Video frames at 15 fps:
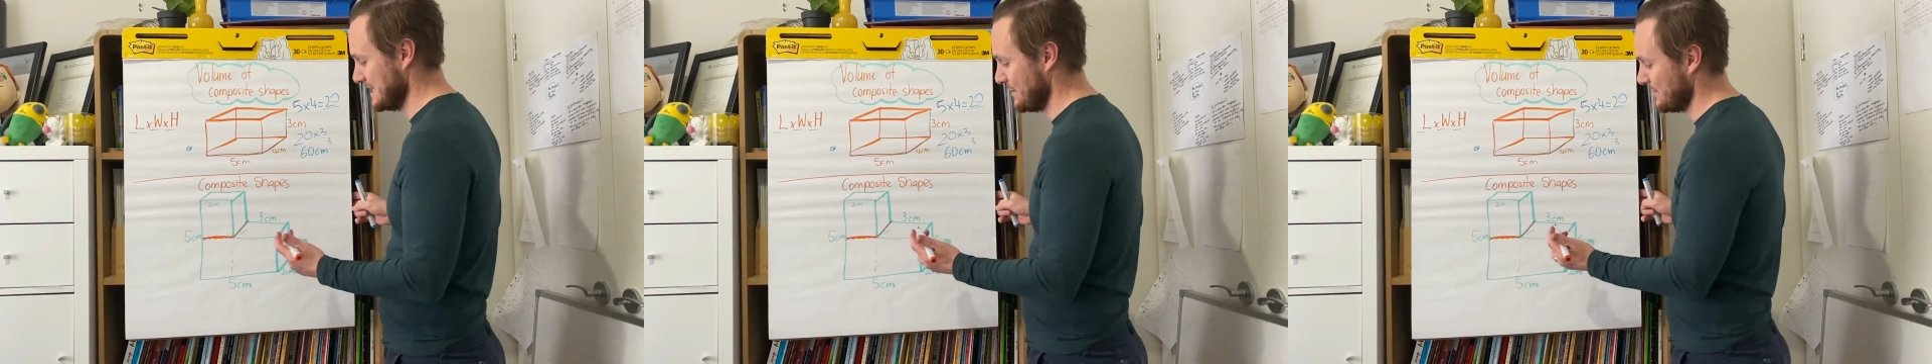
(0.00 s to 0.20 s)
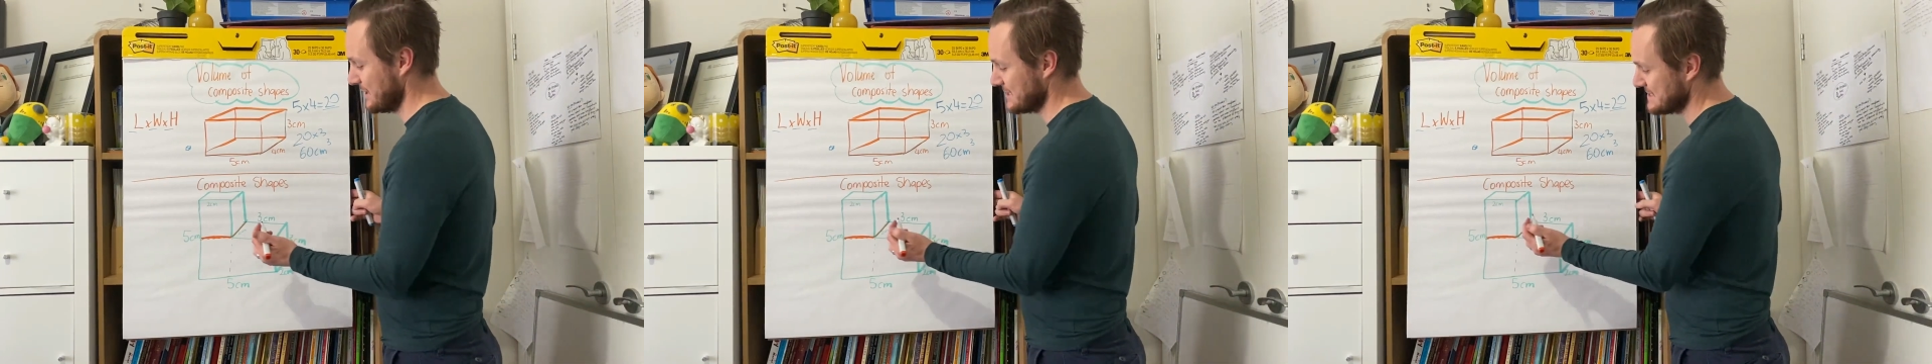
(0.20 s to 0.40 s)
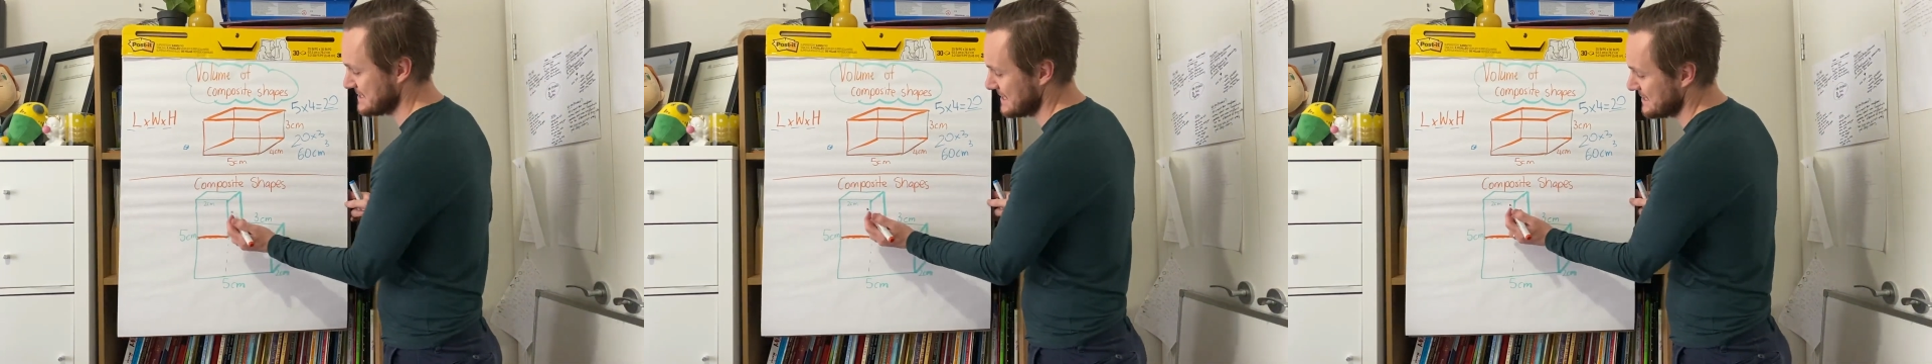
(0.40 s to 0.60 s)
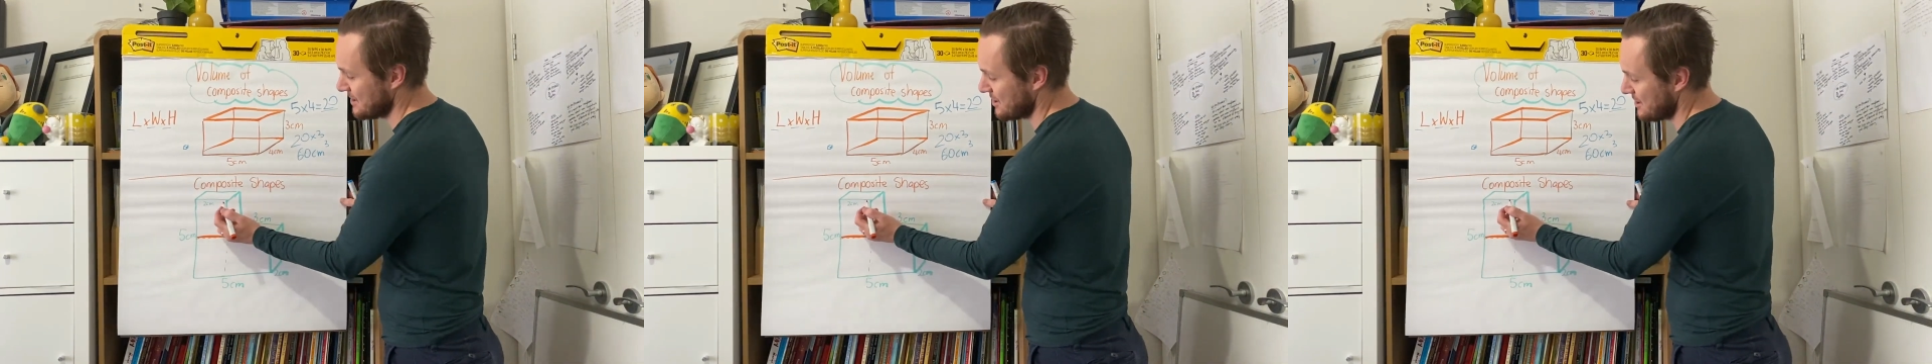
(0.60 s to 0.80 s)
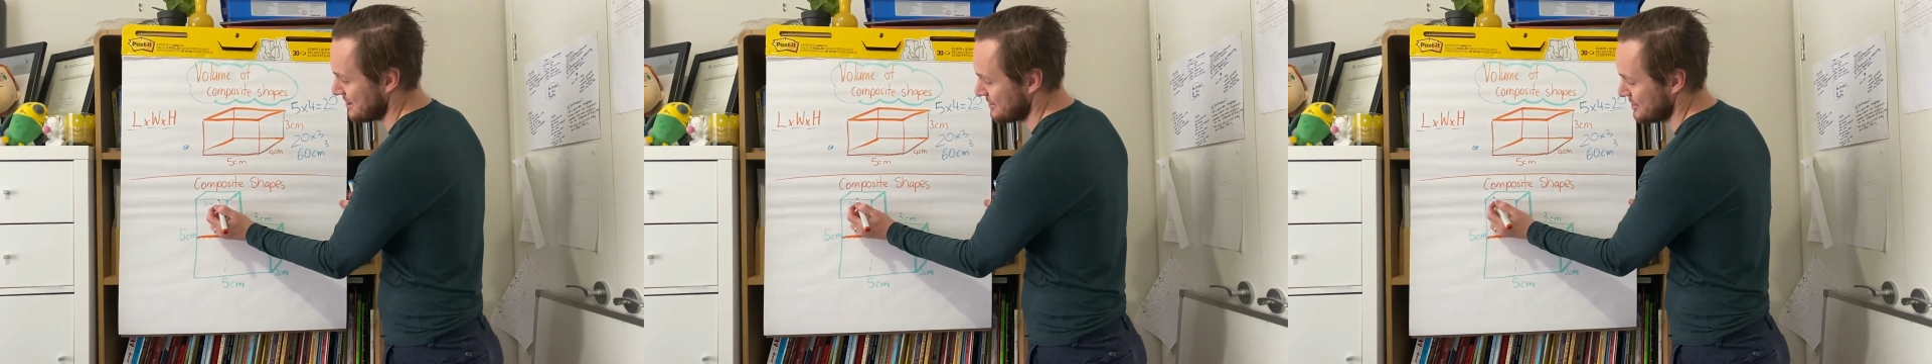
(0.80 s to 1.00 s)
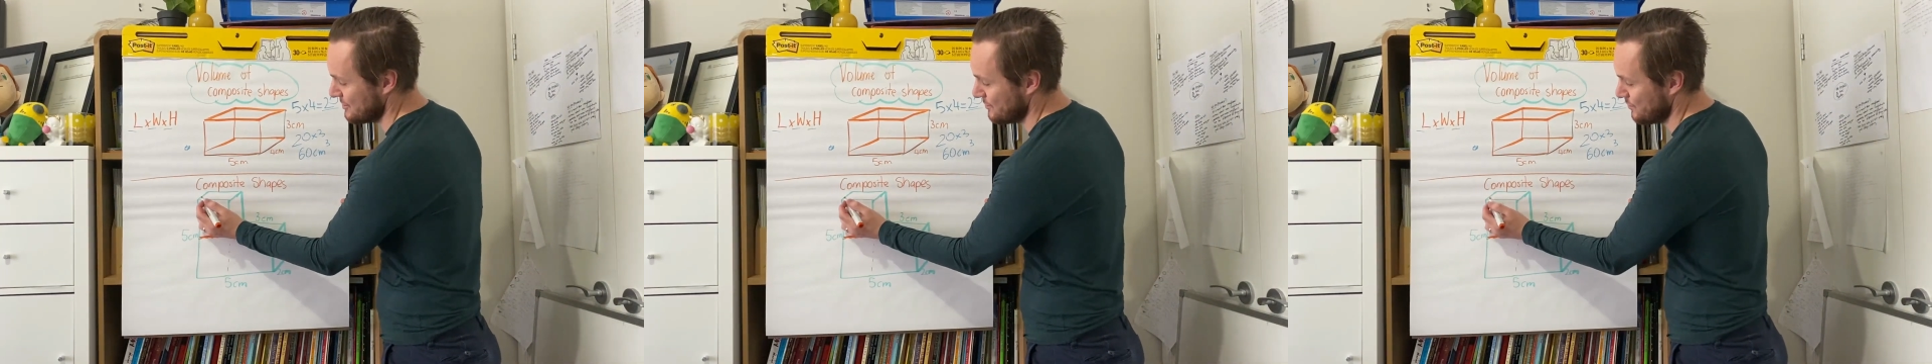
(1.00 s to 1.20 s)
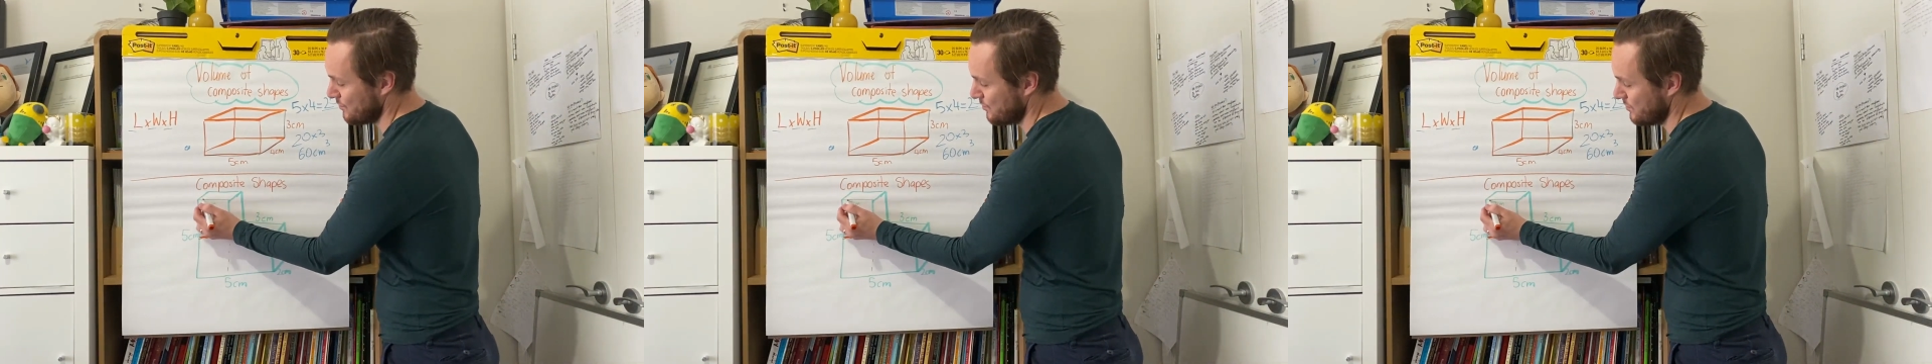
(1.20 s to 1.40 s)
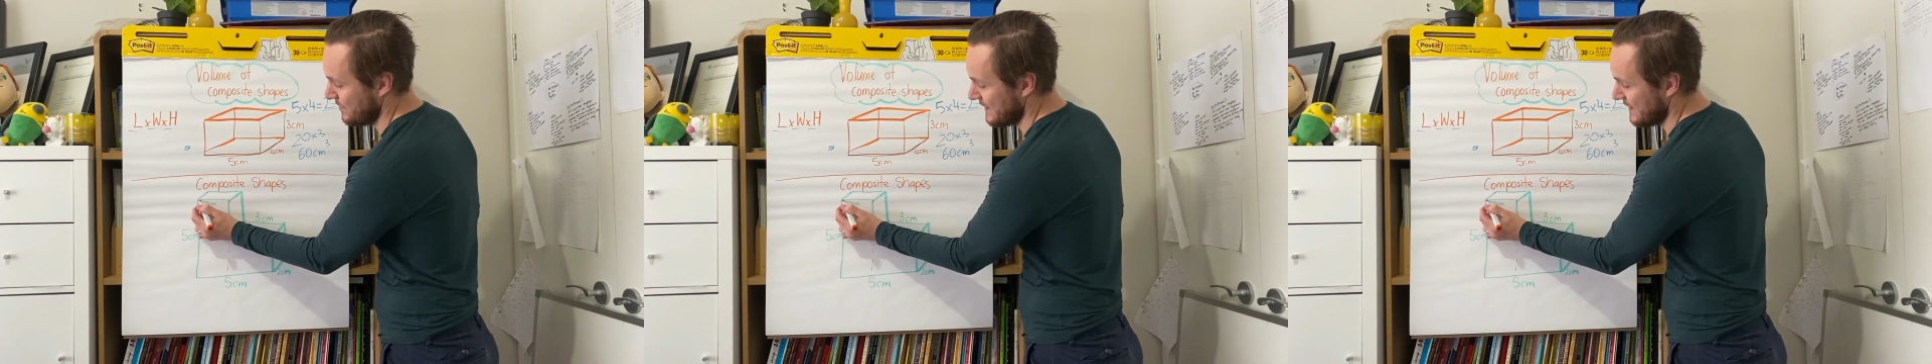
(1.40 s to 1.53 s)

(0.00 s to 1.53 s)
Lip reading: Now we can see the